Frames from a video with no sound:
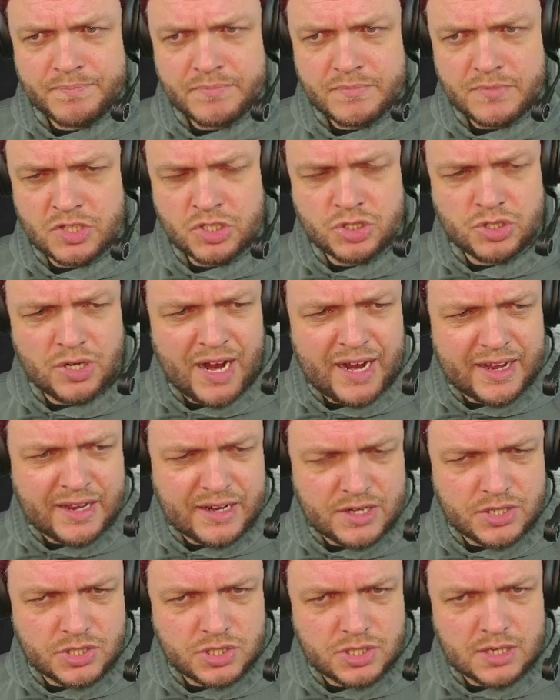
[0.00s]
Dragon
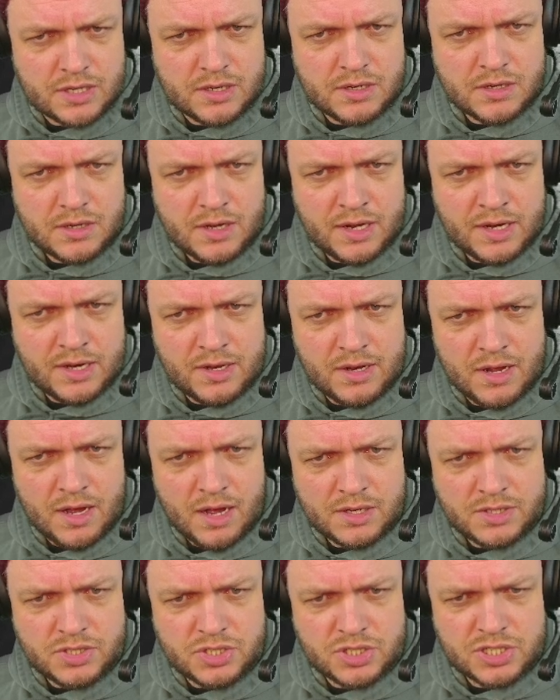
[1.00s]
Engine, and
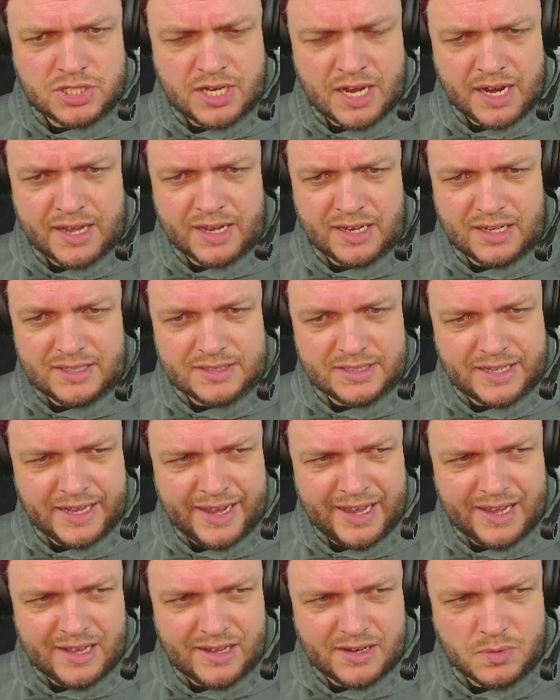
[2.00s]
not just sacking a
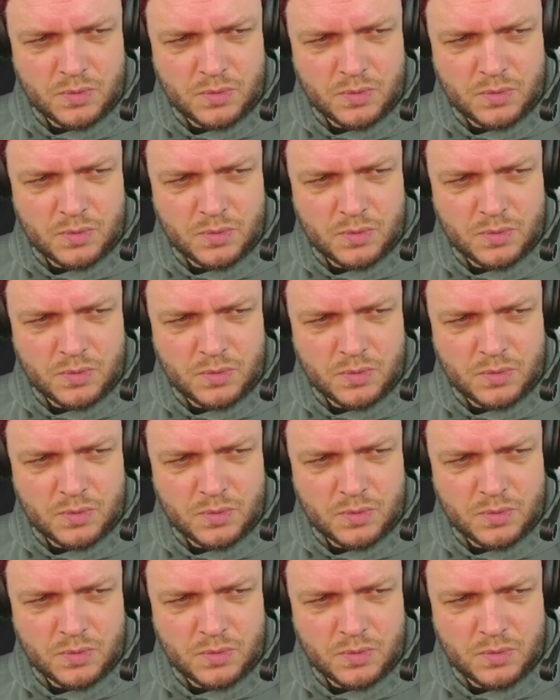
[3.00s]
land.